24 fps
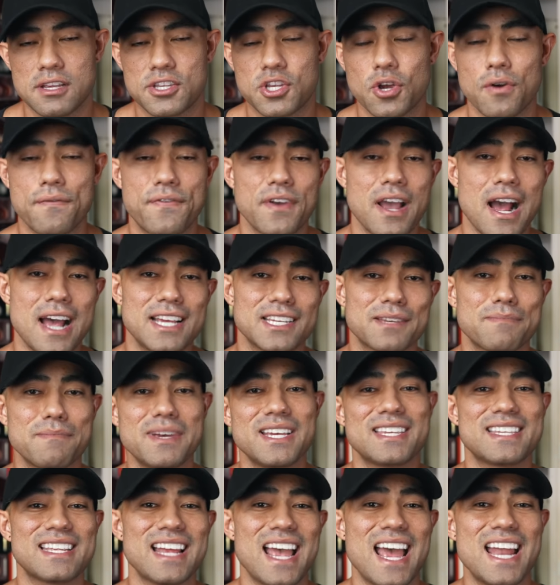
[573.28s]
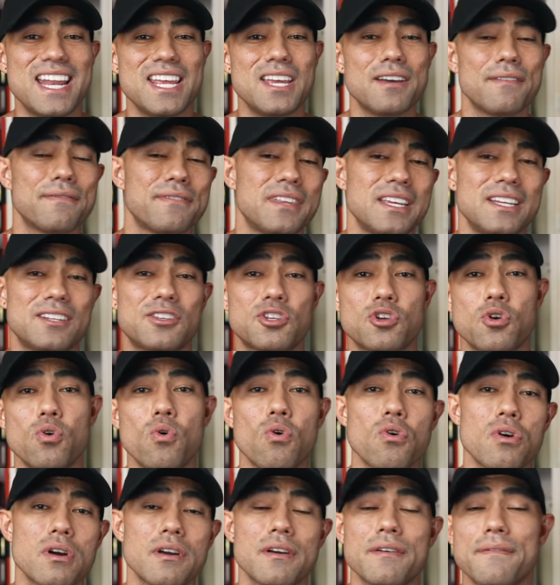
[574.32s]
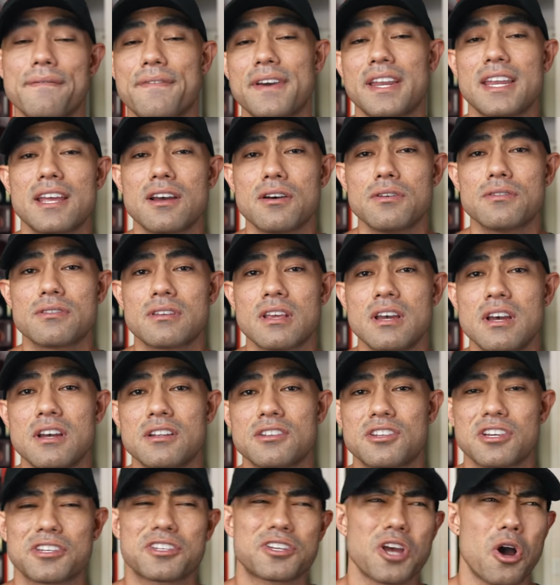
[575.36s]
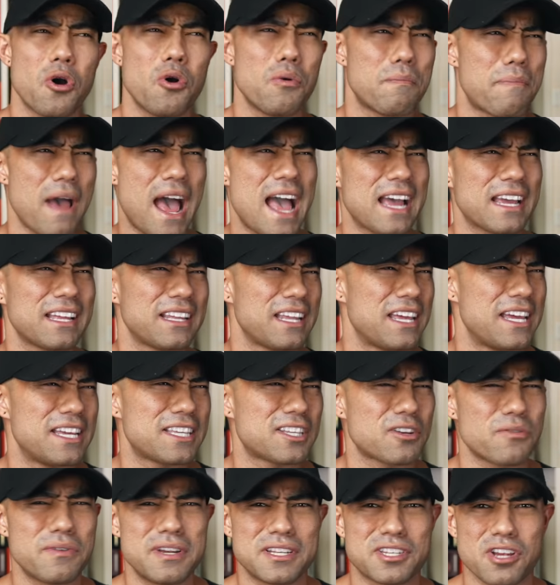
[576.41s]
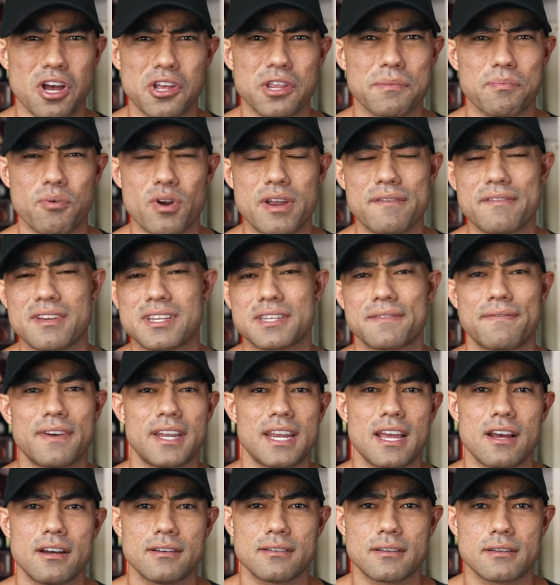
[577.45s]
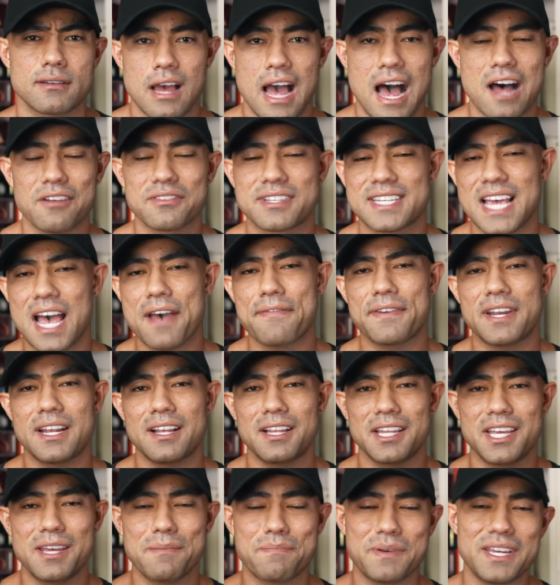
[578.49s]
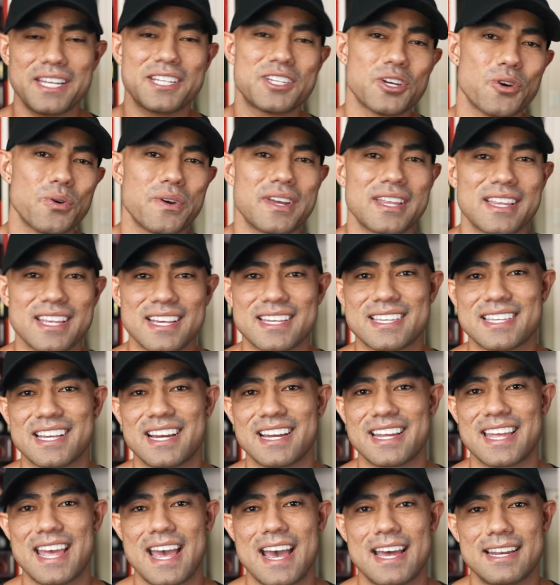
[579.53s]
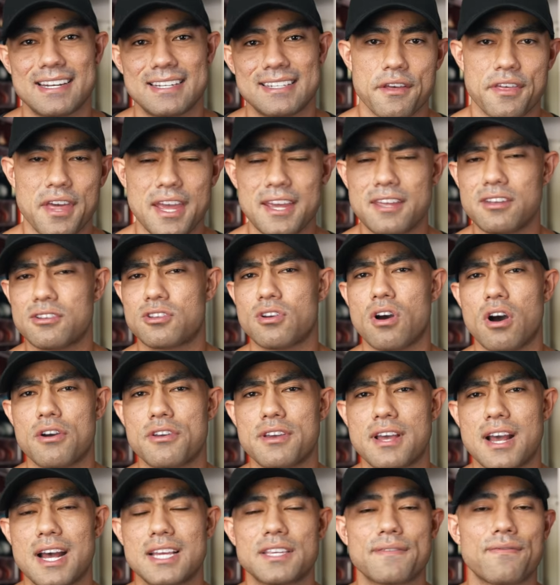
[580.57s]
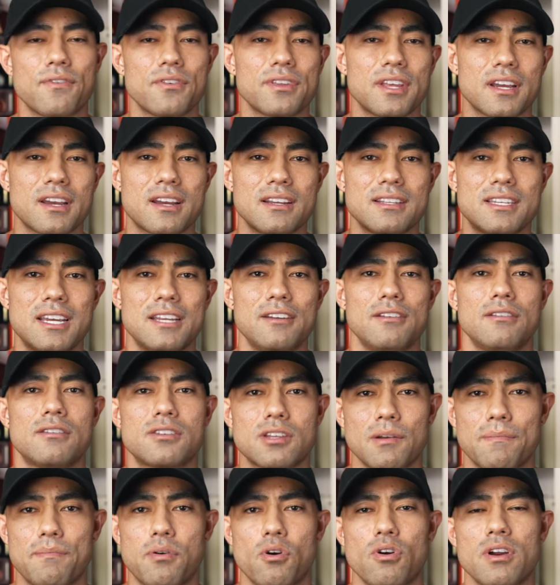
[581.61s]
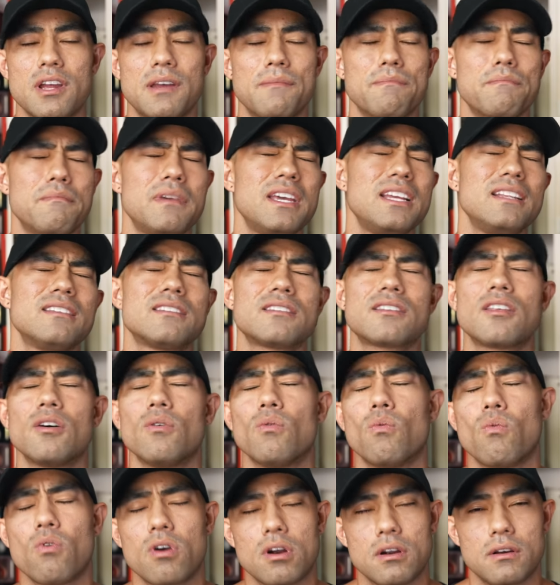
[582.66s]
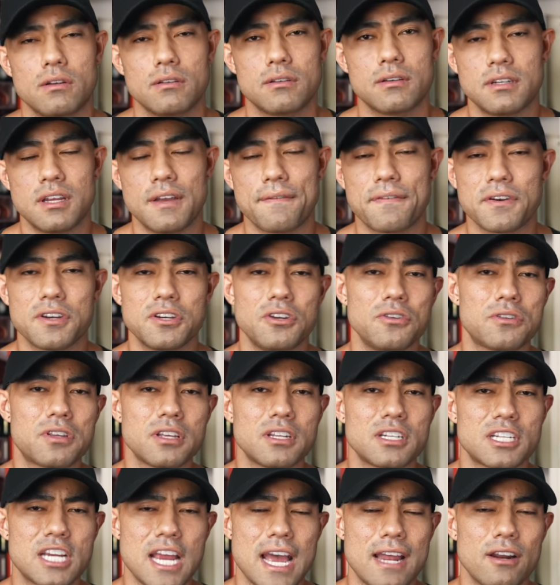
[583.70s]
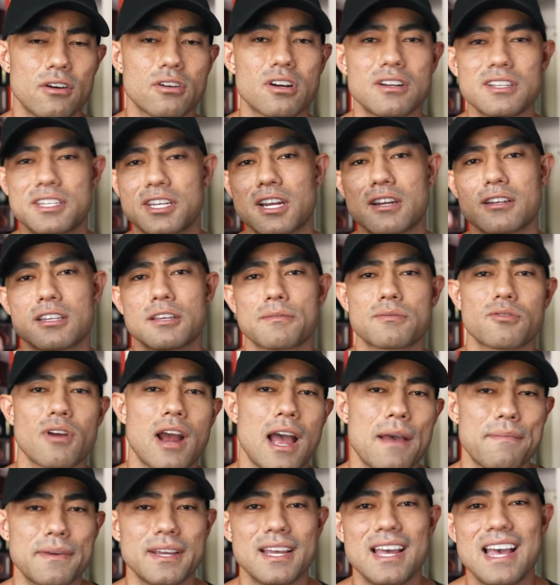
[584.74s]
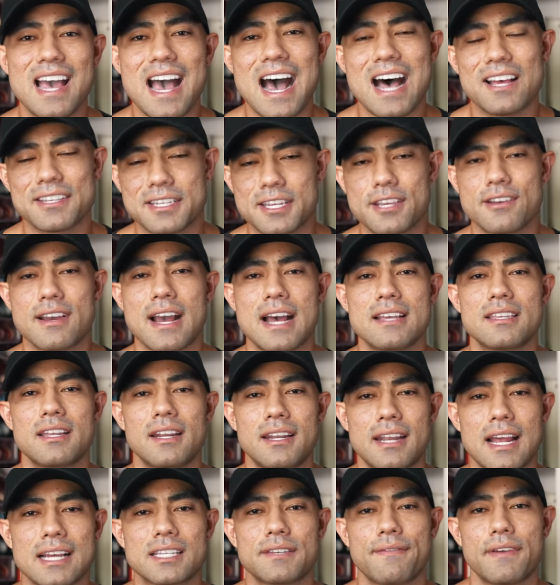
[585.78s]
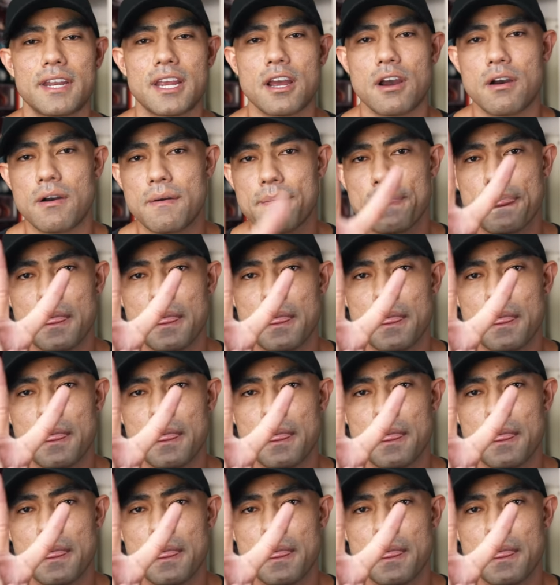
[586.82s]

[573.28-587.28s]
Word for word: So if you guys missed any of the tour videos, just go back in the history, it's all the previous videos. I'll definitely be doing this again. Thank you to all you guys for the continued support. It means the world. If you're new to the channel, consider subscribing. I'll see you guys in the next video.